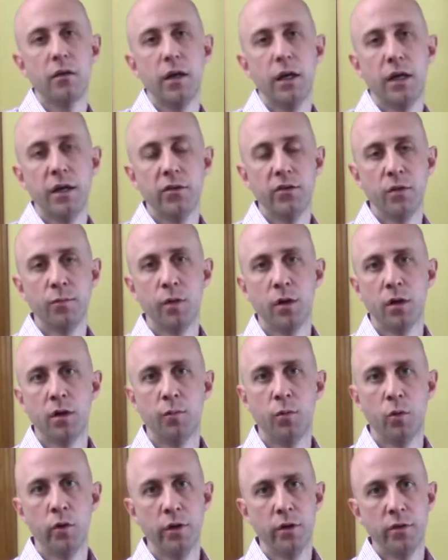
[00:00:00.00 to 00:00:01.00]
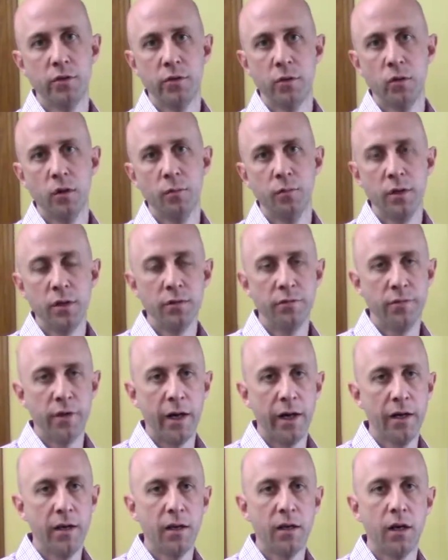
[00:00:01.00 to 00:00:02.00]
as a pedal point. So in B
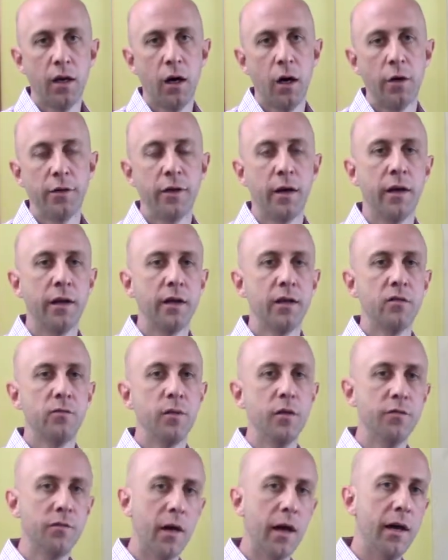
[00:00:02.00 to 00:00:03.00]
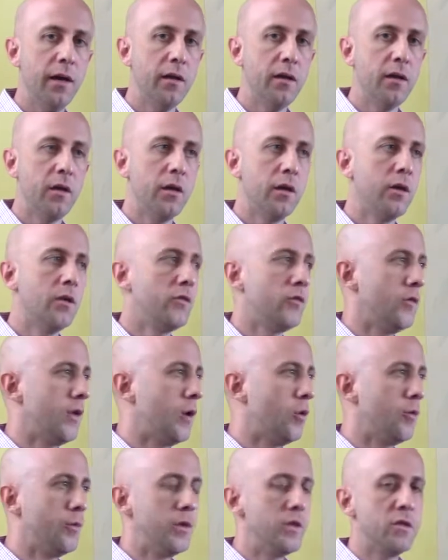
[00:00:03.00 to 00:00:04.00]
flat, our tonic is B flat. So
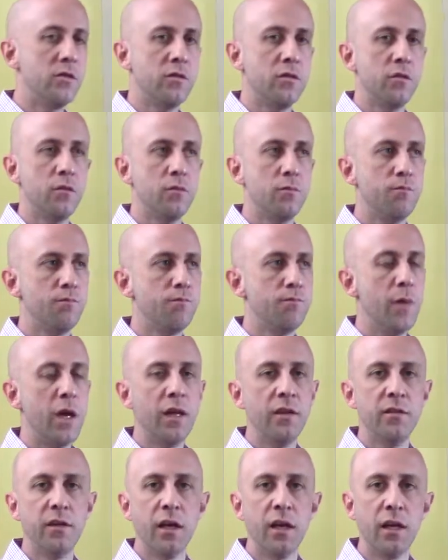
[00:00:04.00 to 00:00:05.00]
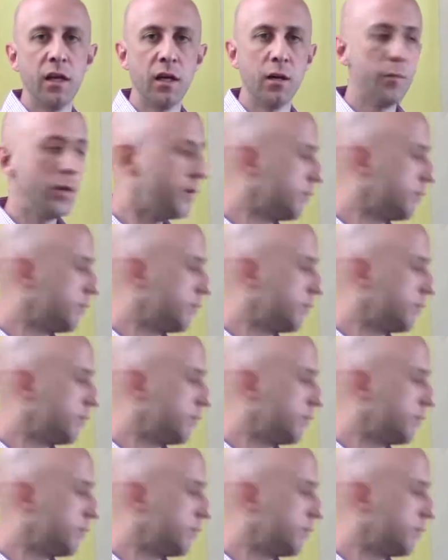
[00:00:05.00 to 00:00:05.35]
that would be just maintaining a B